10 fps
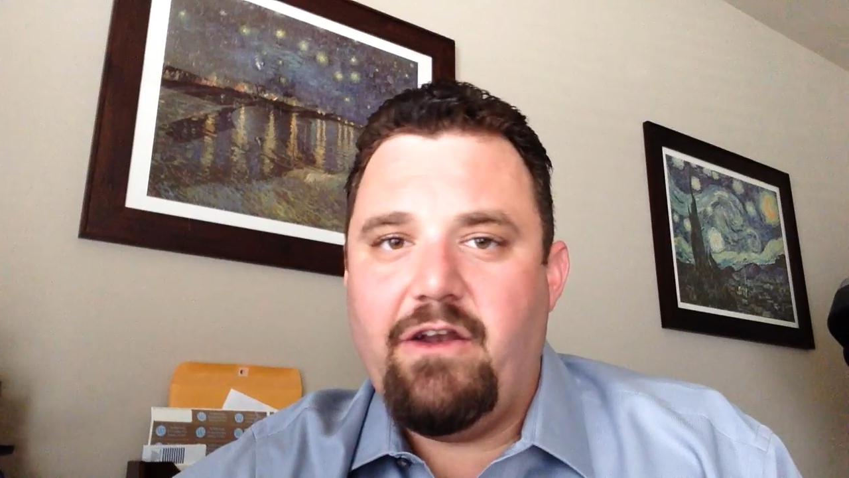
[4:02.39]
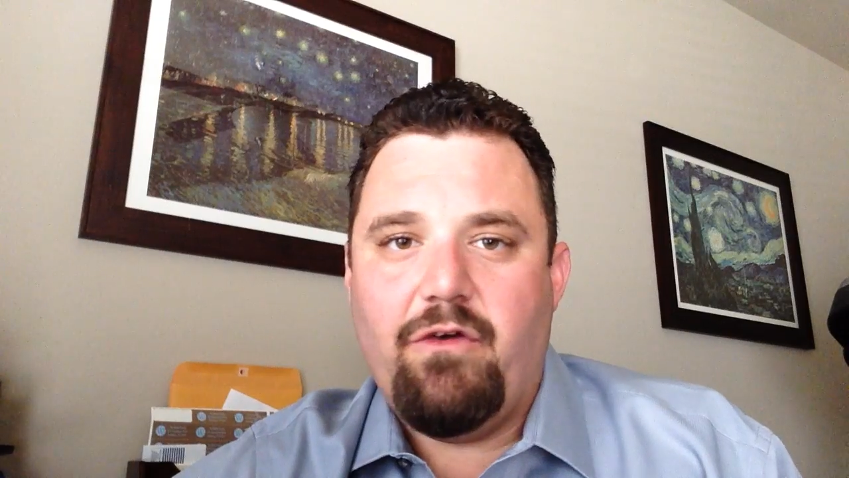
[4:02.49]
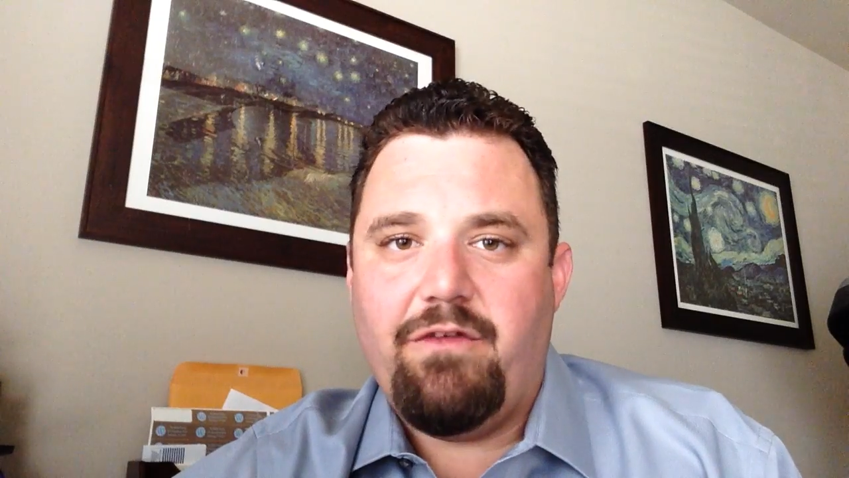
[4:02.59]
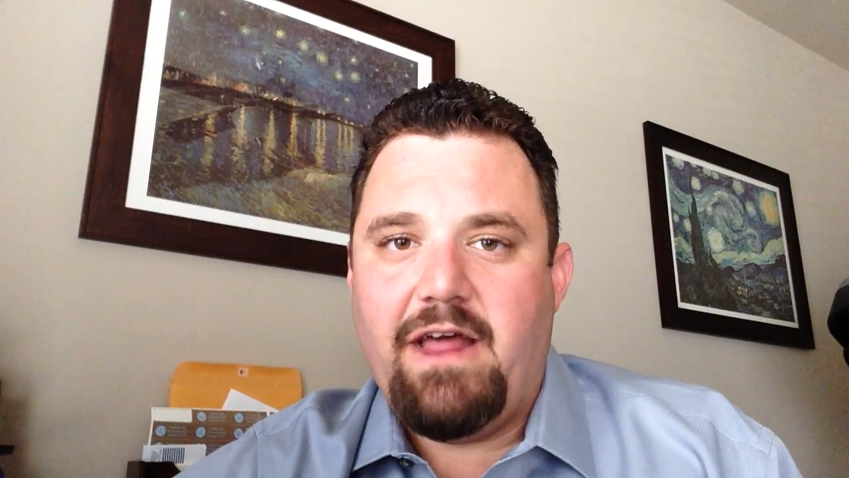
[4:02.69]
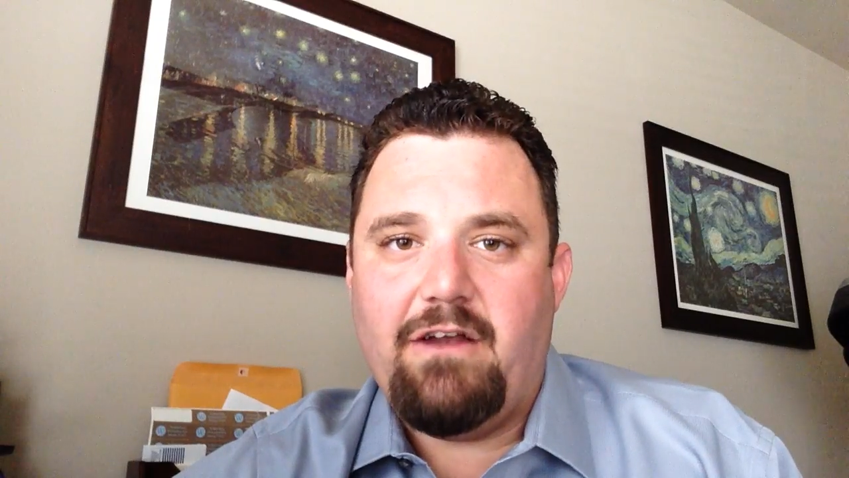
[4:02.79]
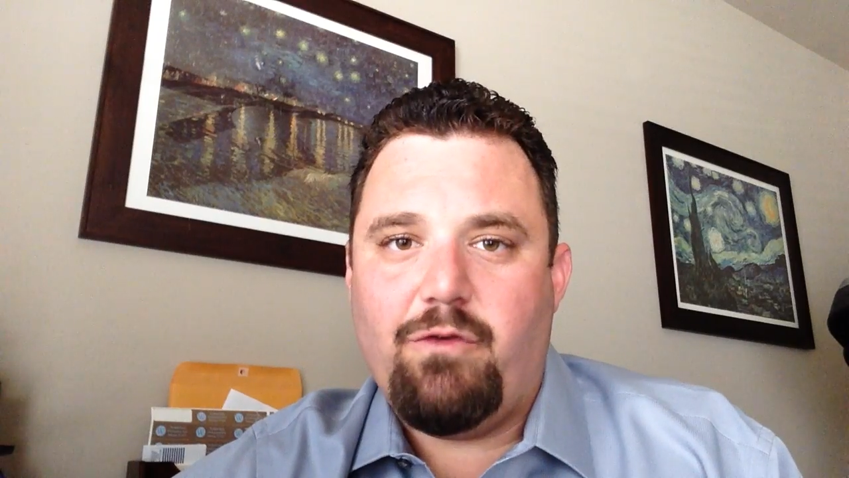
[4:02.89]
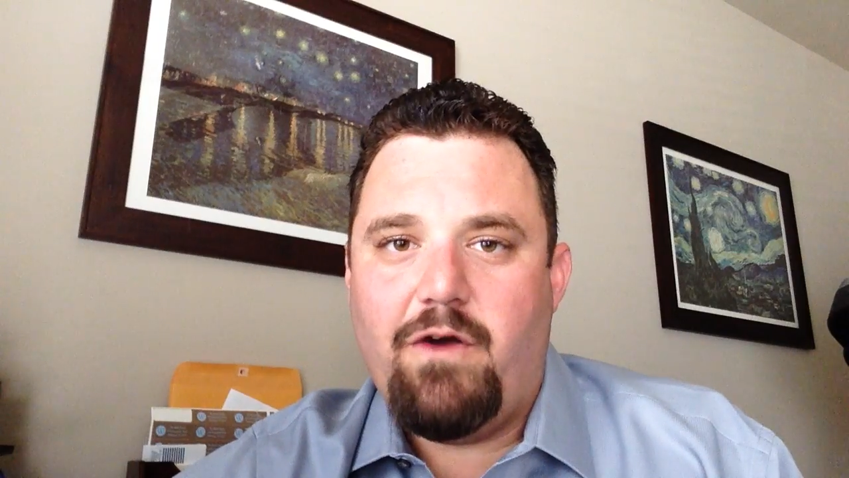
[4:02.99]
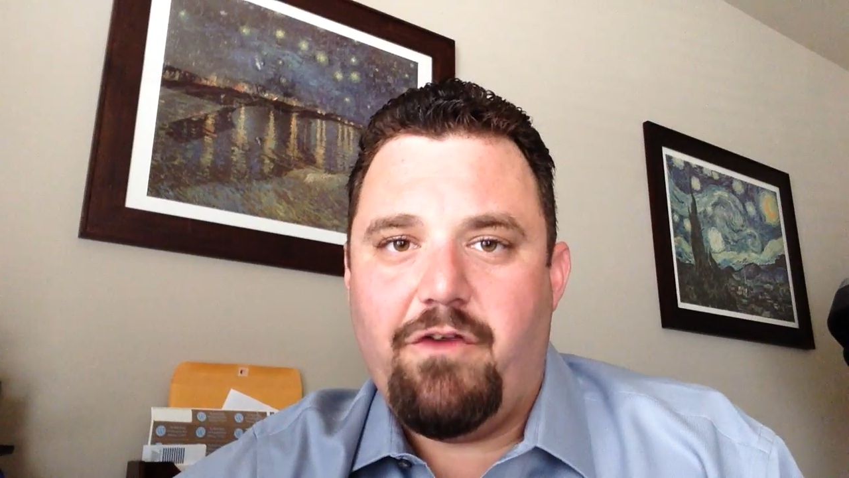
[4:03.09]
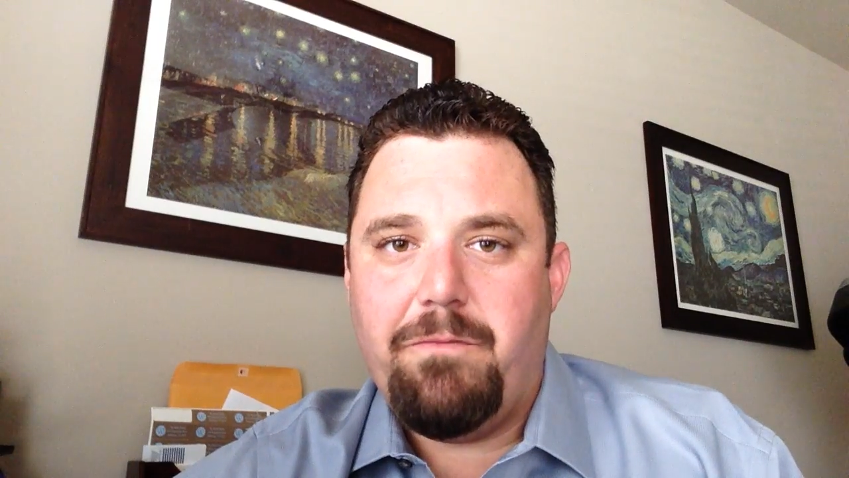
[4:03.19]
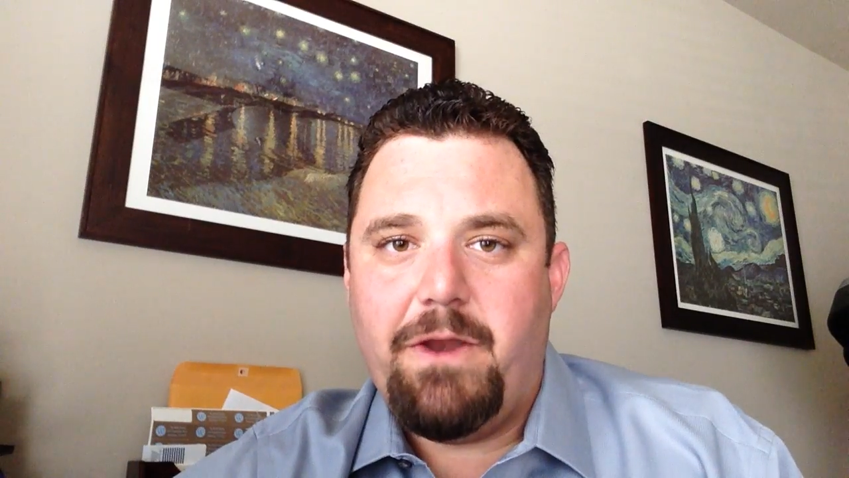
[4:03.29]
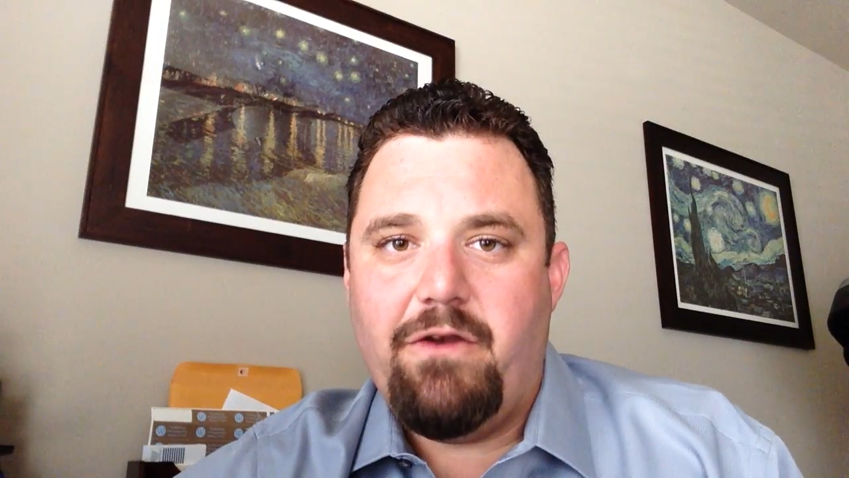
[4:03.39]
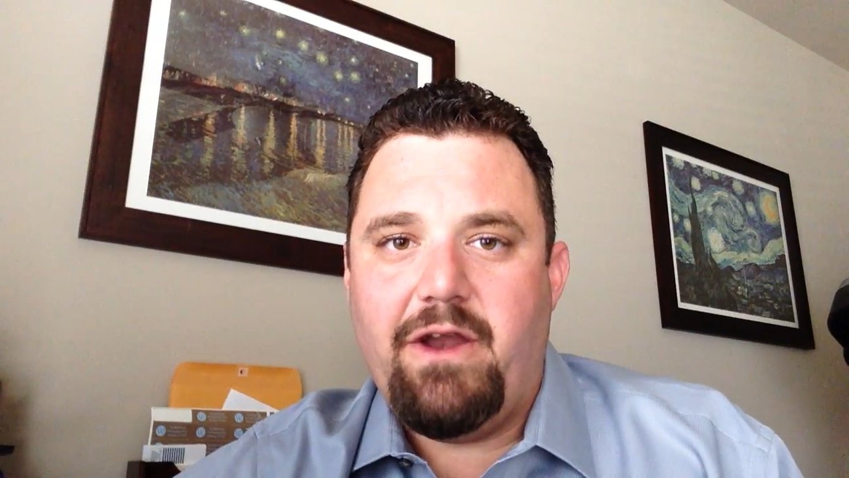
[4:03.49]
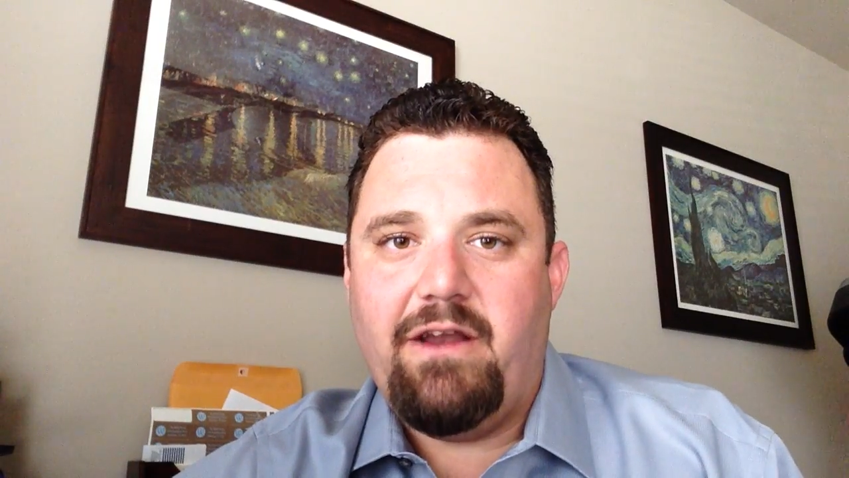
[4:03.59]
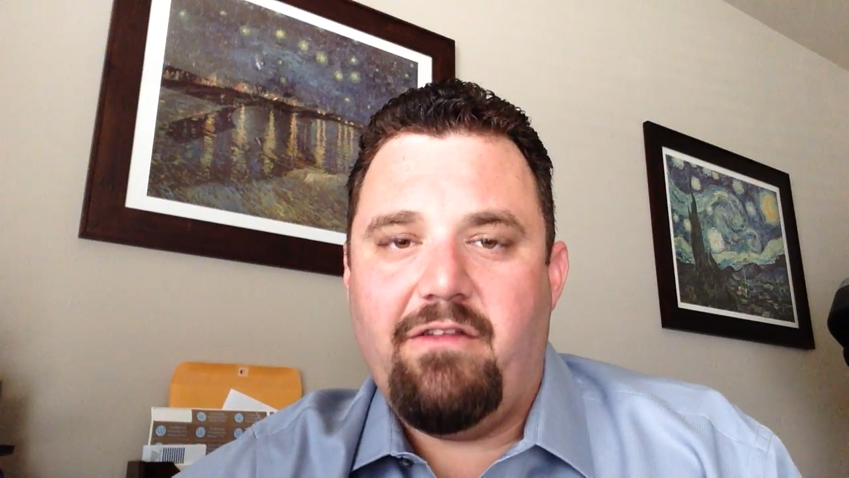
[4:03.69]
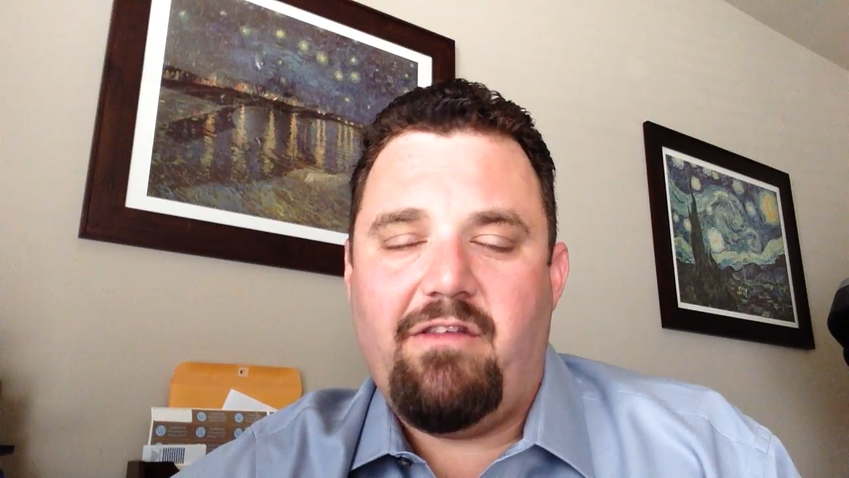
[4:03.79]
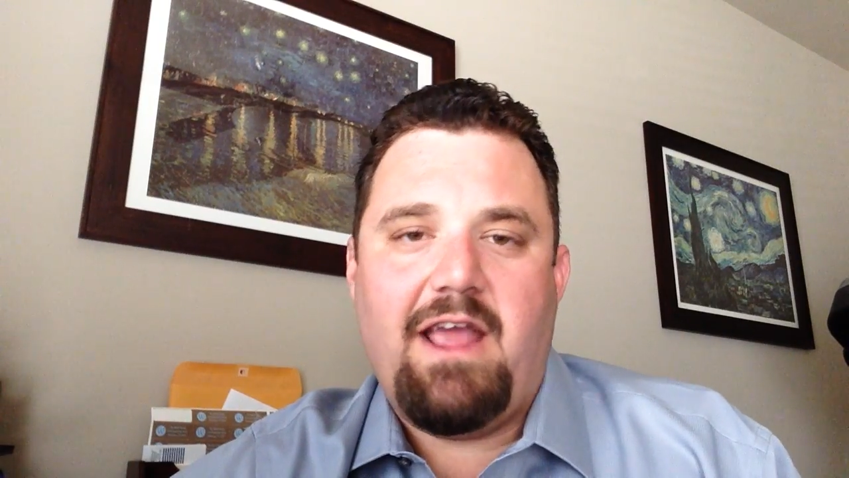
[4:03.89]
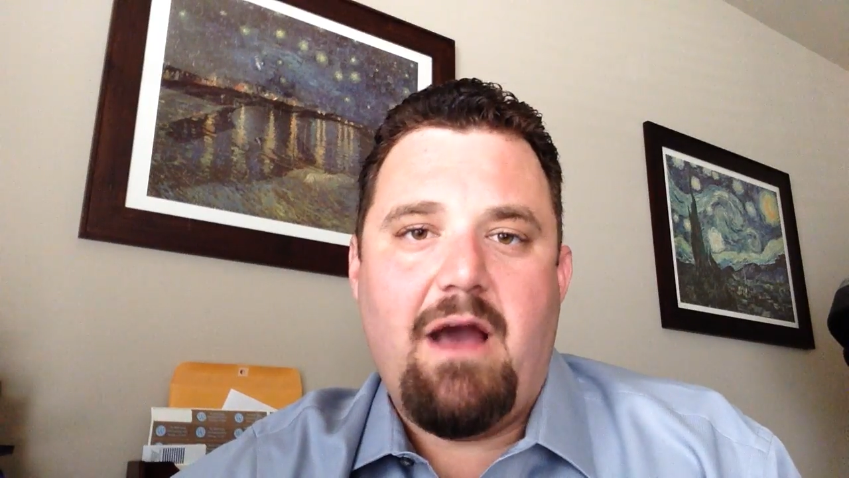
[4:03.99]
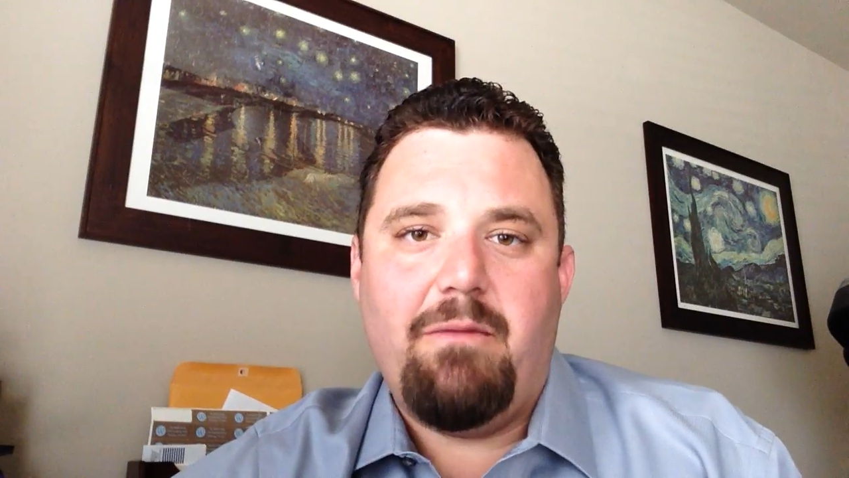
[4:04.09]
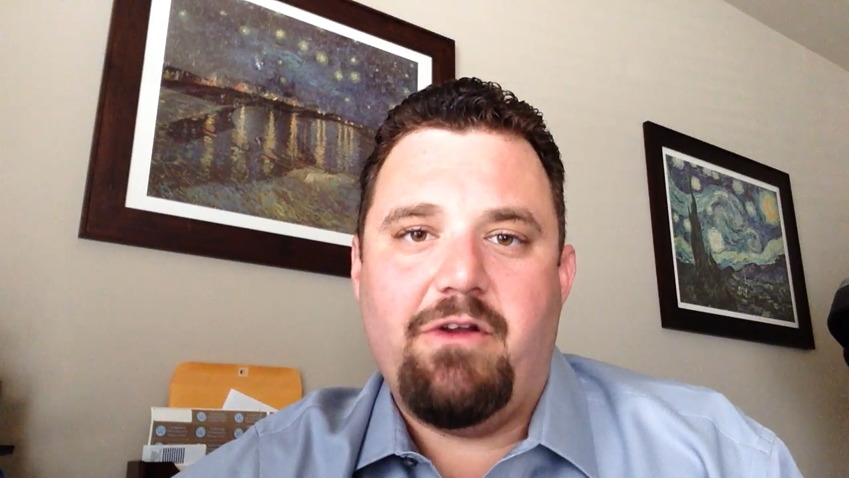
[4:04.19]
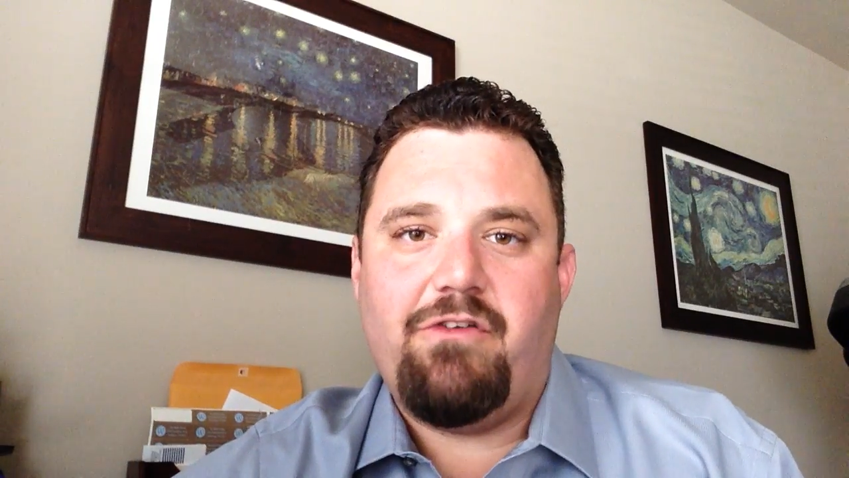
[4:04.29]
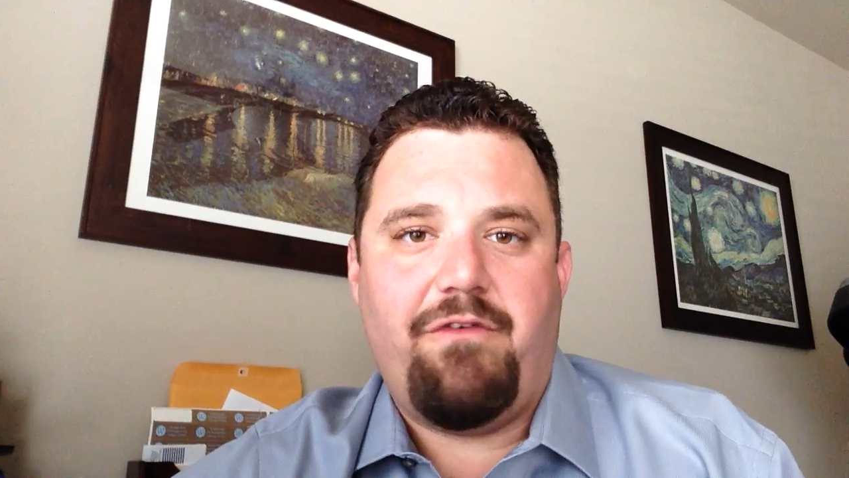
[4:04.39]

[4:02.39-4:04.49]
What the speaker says: it over that 12-year period and see how much